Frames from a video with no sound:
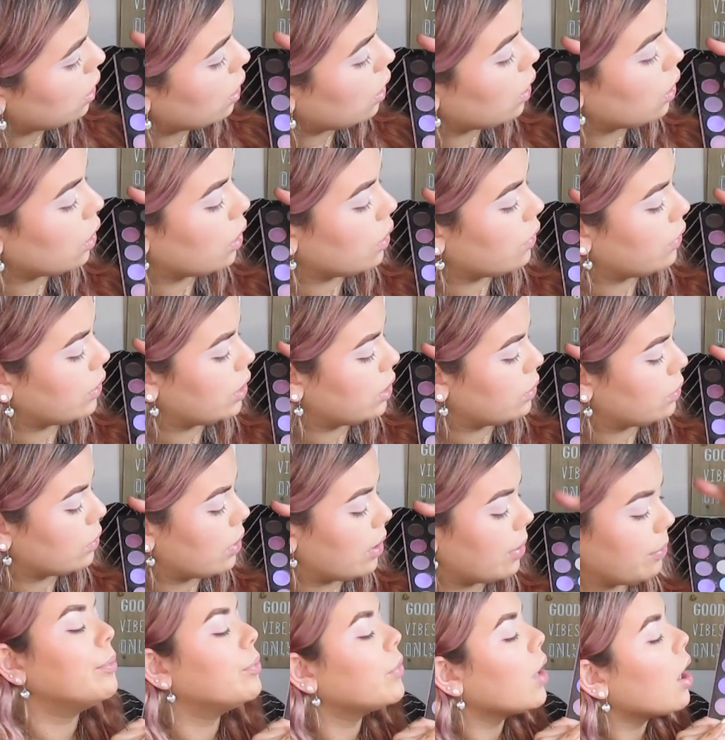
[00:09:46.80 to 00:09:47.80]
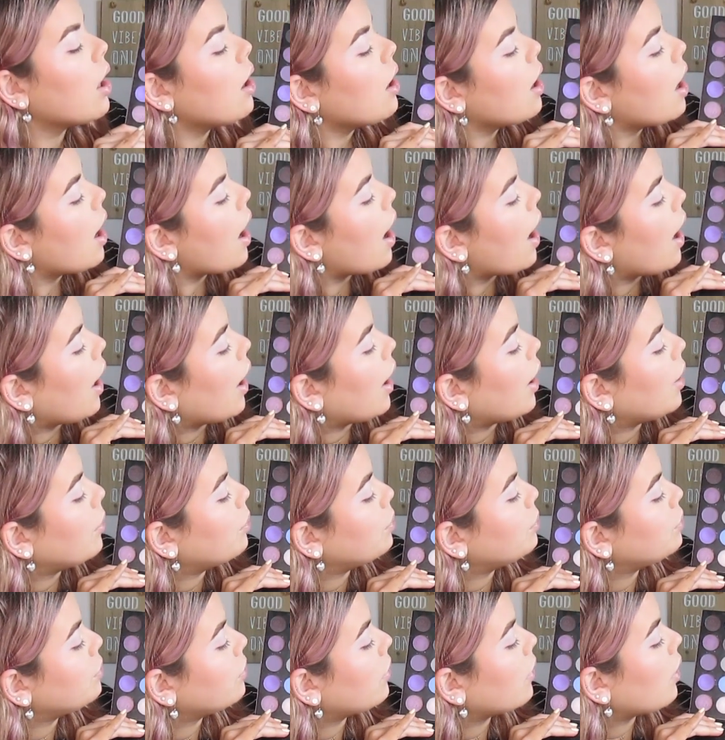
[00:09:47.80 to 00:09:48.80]
of this one.
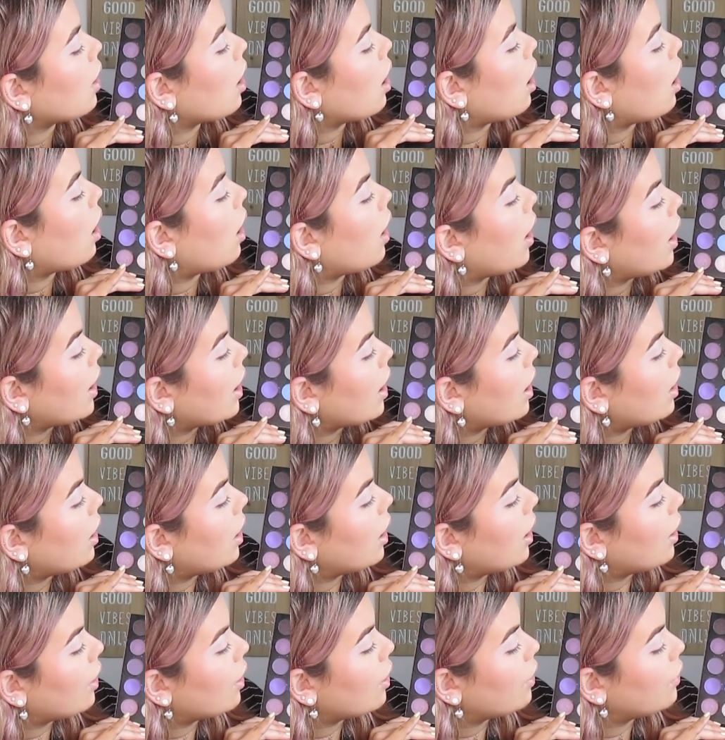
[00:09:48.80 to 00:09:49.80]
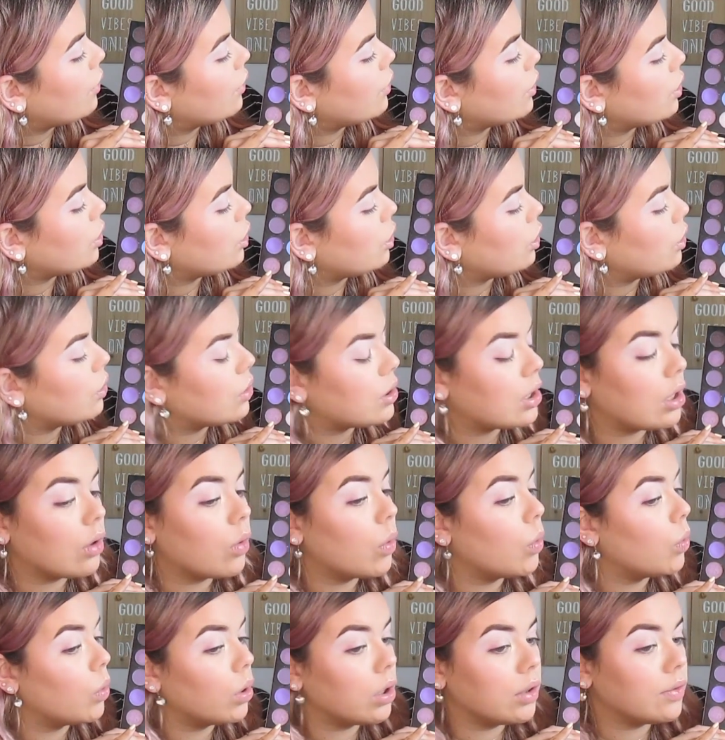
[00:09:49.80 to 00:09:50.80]
I love
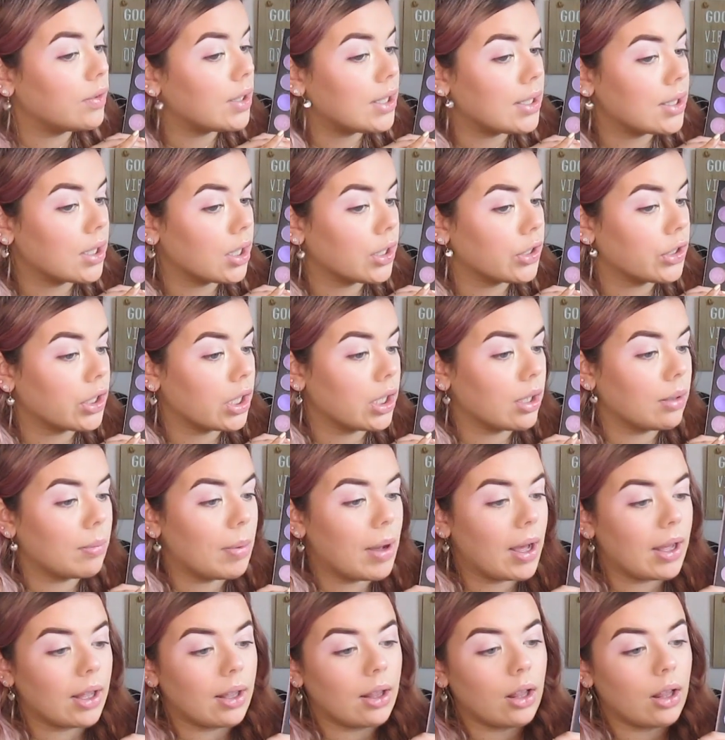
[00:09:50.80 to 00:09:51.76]
using all of these eyeshadow